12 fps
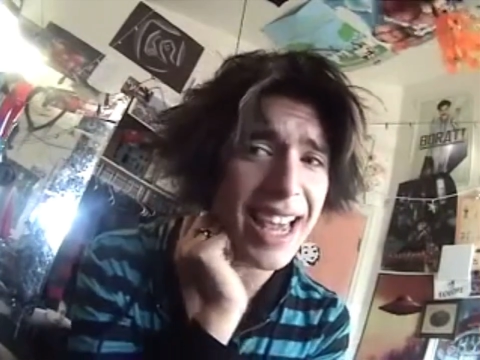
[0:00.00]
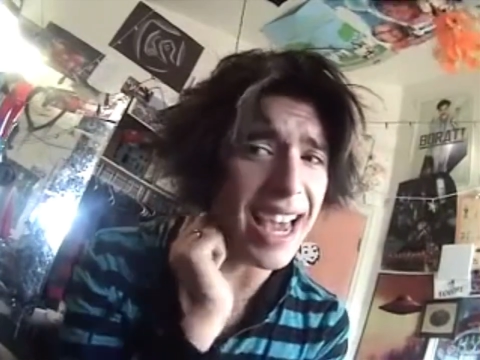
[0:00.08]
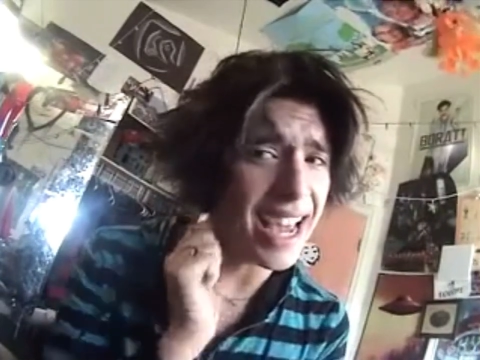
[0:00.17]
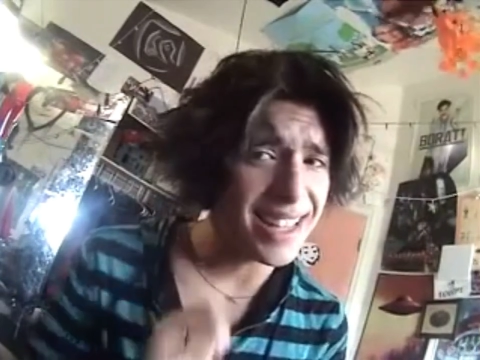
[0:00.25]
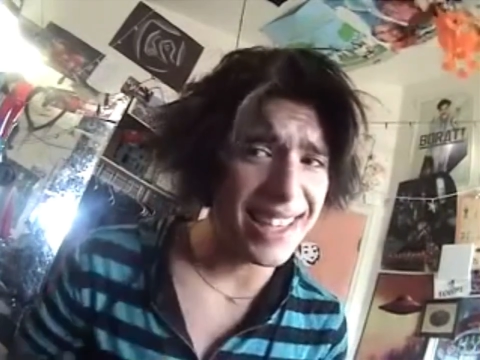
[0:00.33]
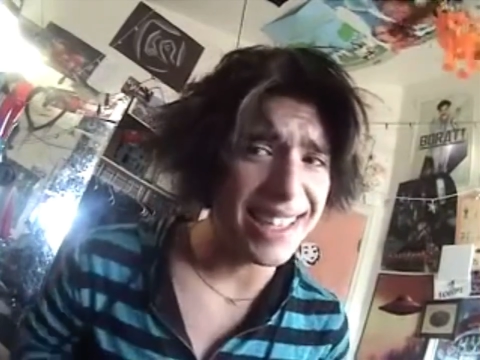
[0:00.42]

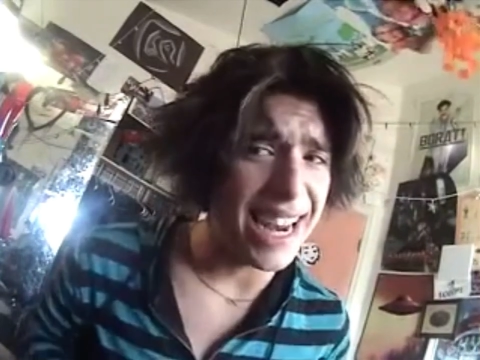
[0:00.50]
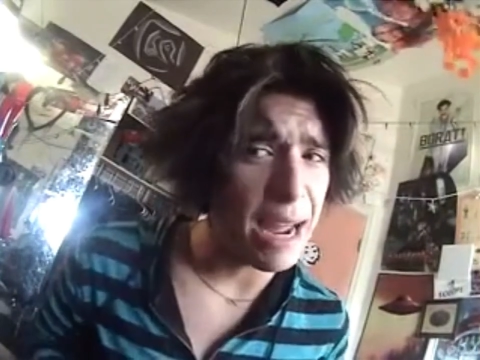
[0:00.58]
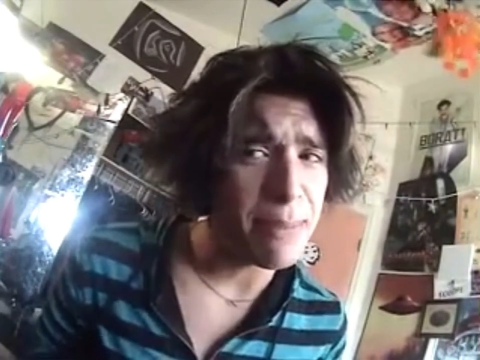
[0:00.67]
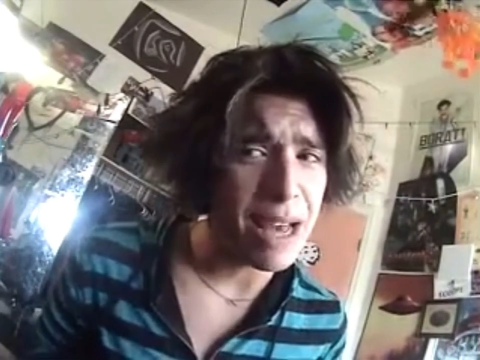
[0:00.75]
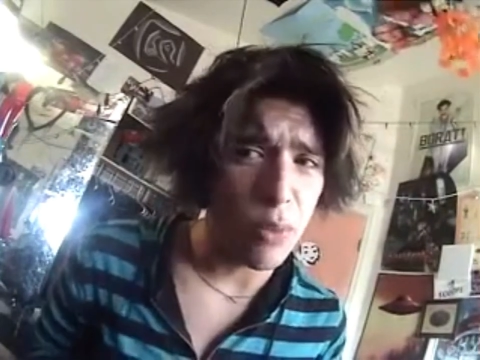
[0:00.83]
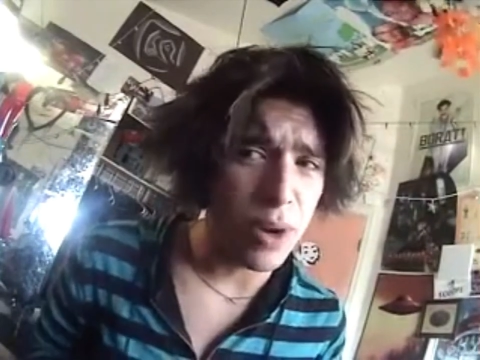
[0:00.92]
they had said
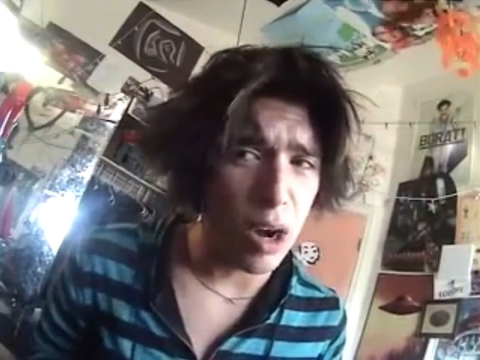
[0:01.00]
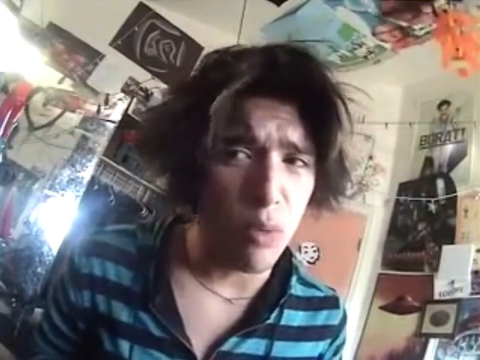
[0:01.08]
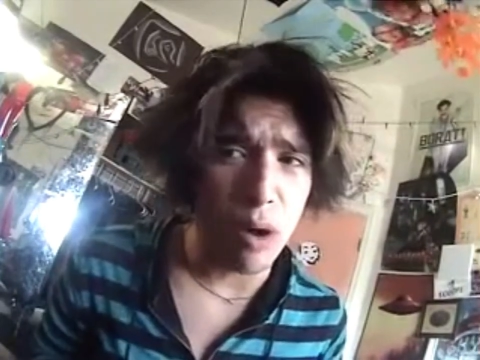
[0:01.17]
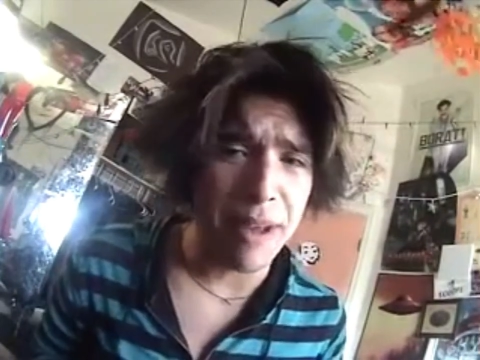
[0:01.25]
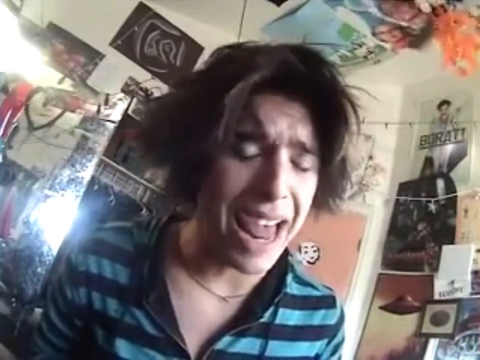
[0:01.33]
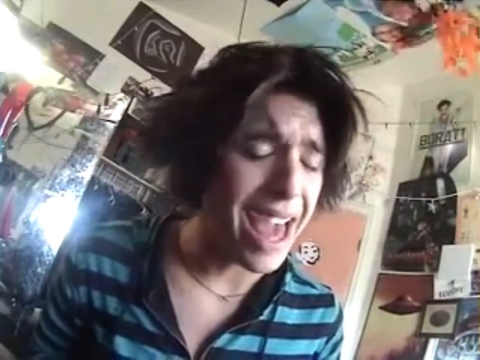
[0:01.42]
that I'm not a
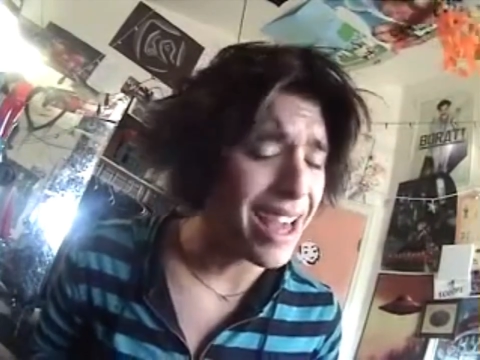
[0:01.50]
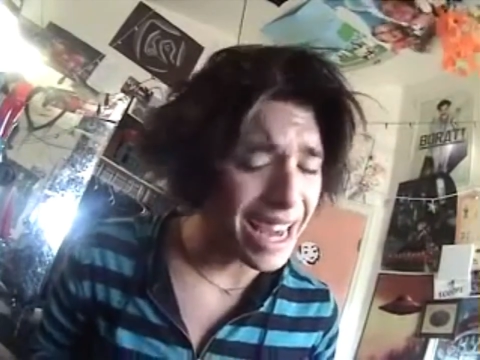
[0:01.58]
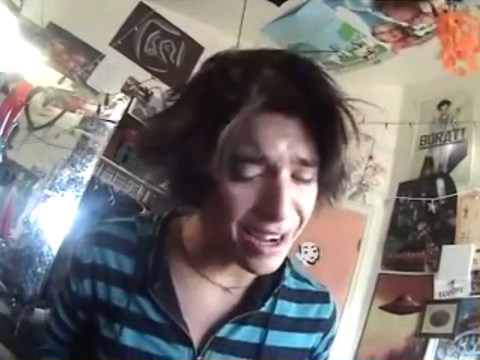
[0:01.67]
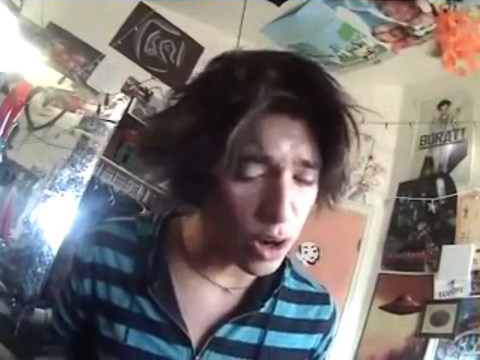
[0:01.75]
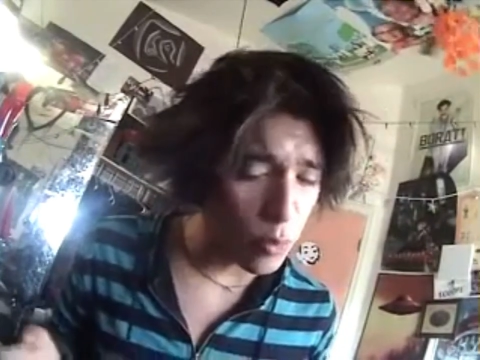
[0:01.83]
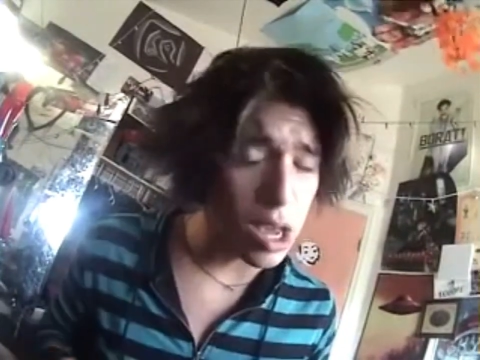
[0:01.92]
real woman, I
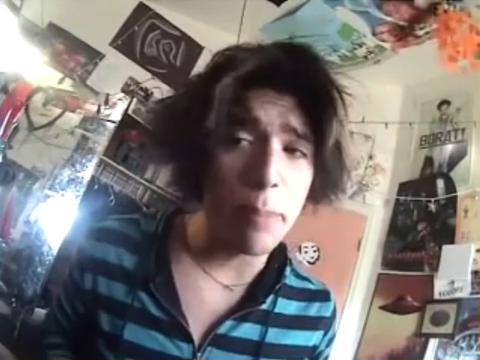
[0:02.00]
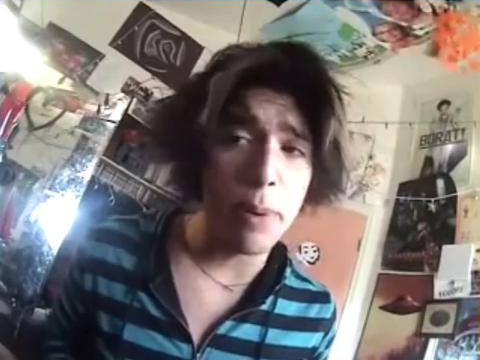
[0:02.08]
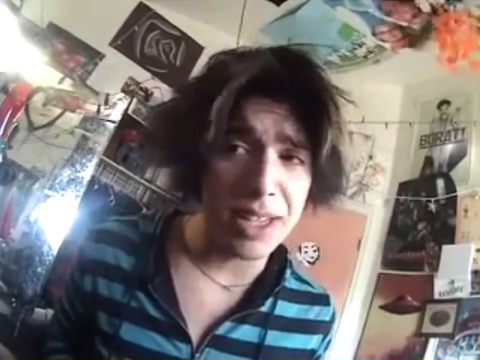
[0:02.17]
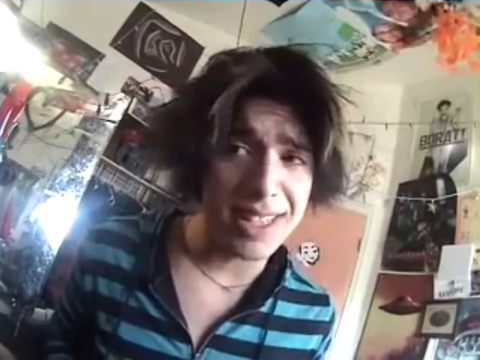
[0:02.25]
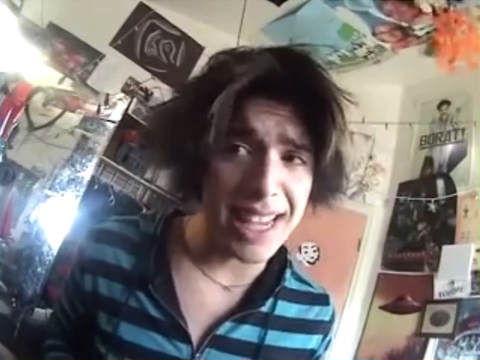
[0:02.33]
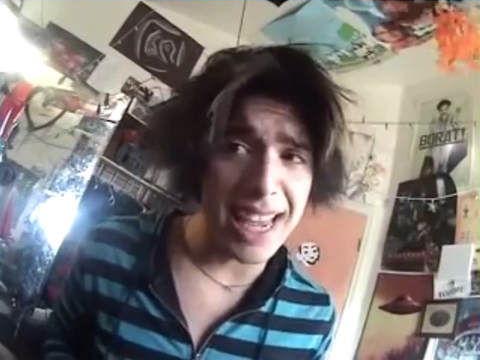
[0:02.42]
ain't got no real
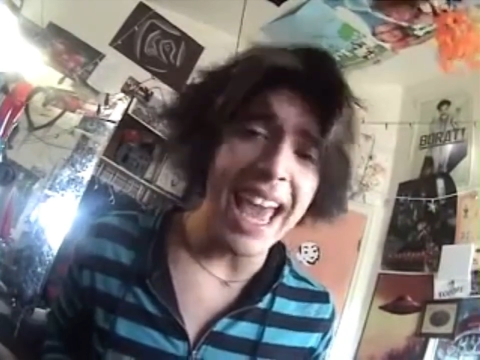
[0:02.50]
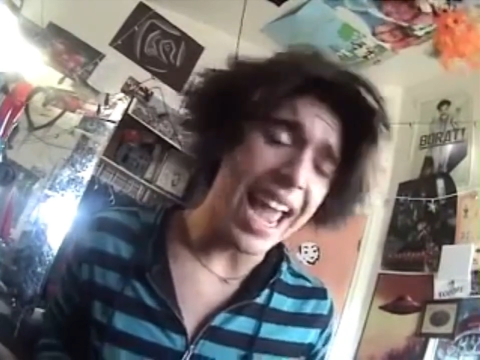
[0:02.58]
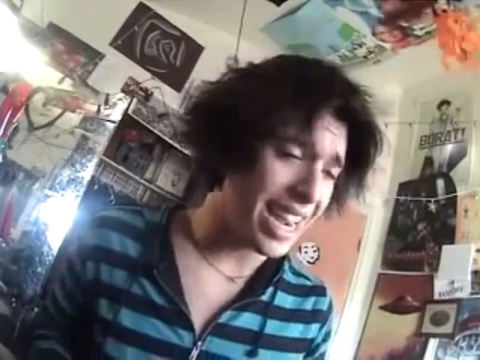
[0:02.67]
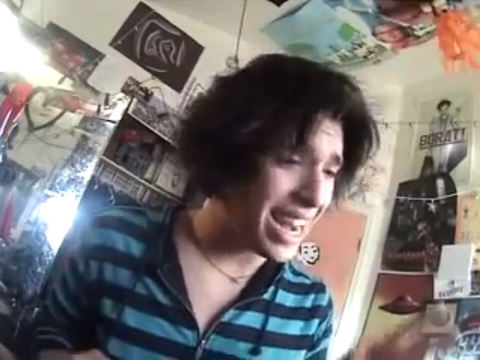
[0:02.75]
pussy,